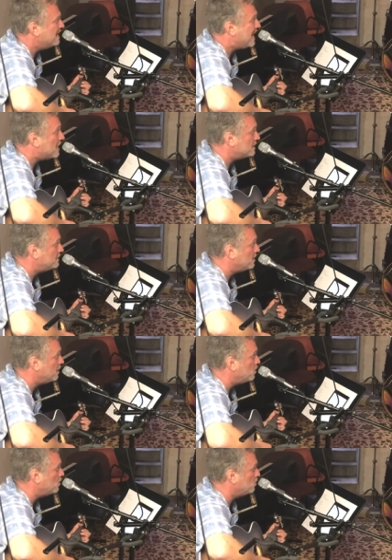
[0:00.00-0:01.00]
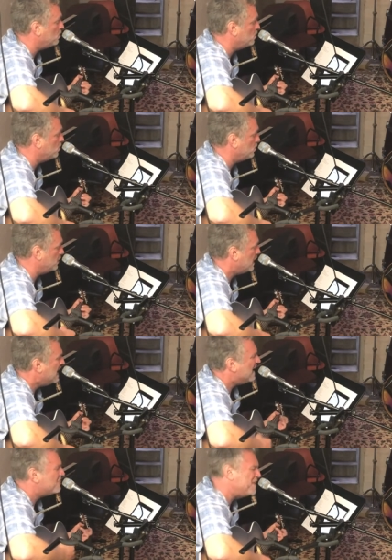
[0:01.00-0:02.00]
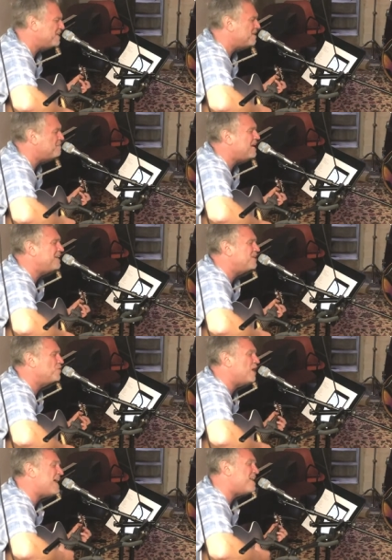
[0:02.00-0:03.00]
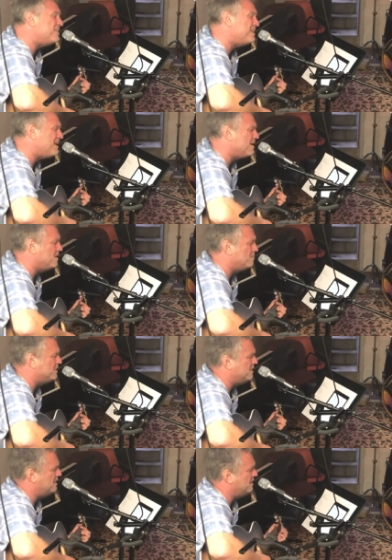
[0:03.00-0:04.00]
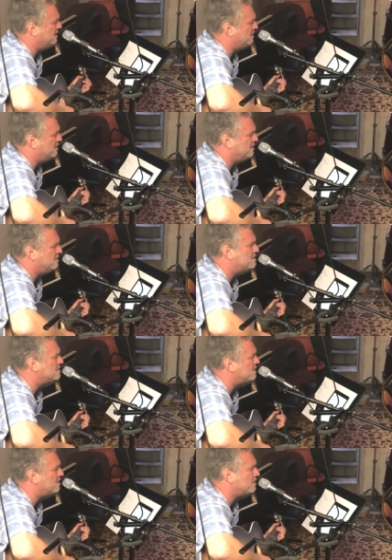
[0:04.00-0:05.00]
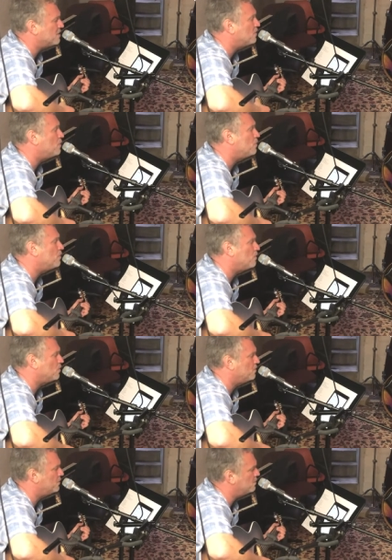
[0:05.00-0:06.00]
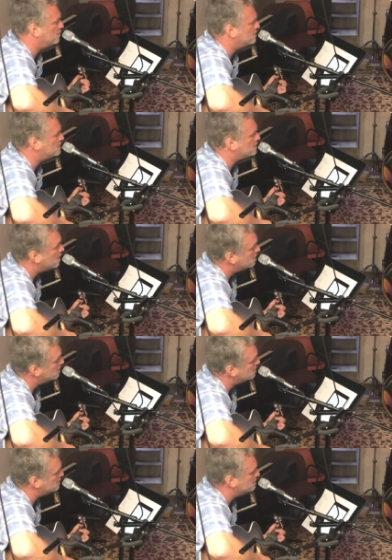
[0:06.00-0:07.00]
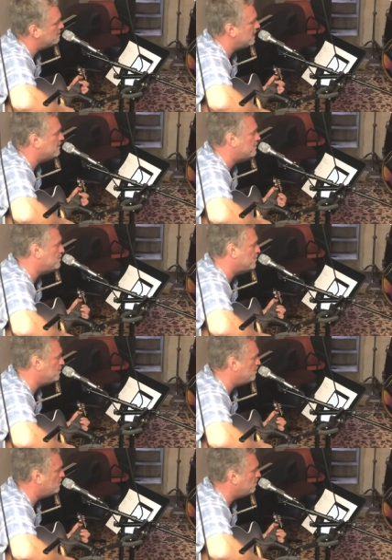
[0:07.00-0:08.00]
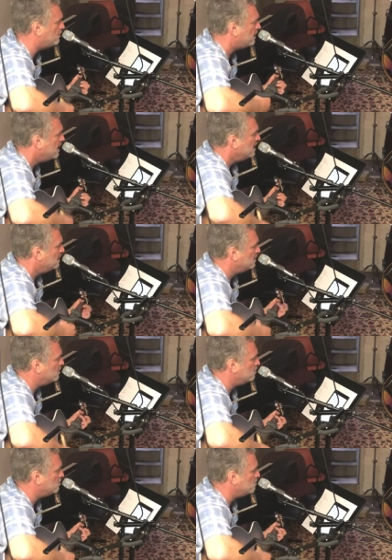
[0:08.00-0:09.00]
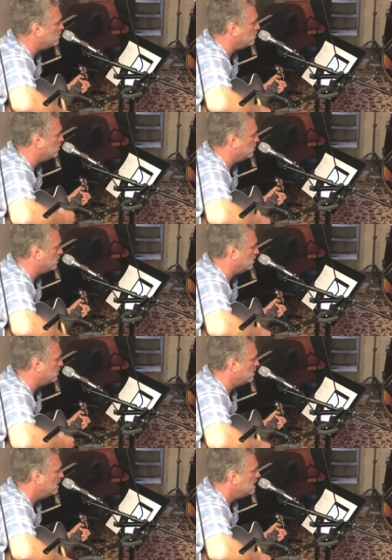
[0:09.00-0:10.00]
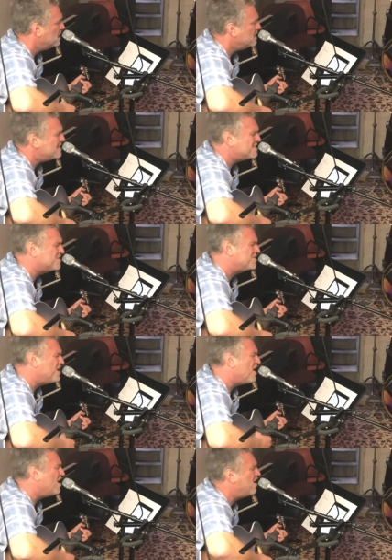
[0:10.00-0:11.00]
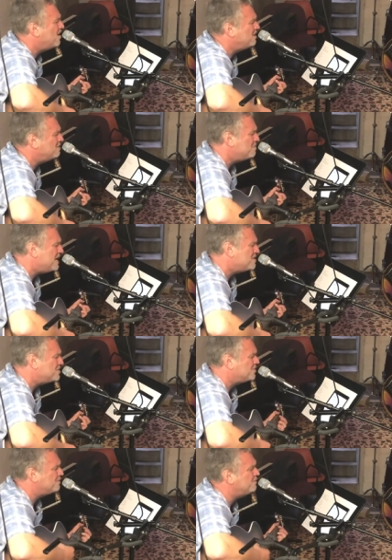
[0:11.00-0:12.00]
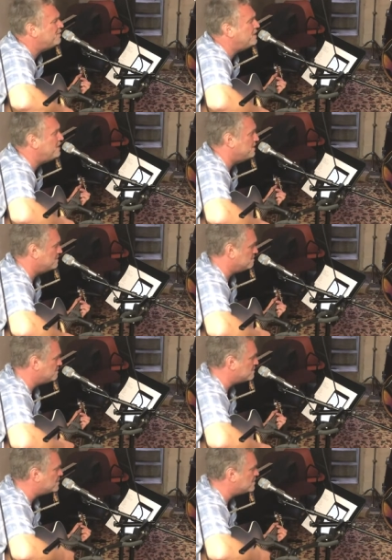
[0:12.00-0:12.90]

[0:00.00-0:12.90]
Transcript: lock and load. I think I might go out now, but then again, it's getting cold. No one talks about the truth no more. Let's talk about your freedom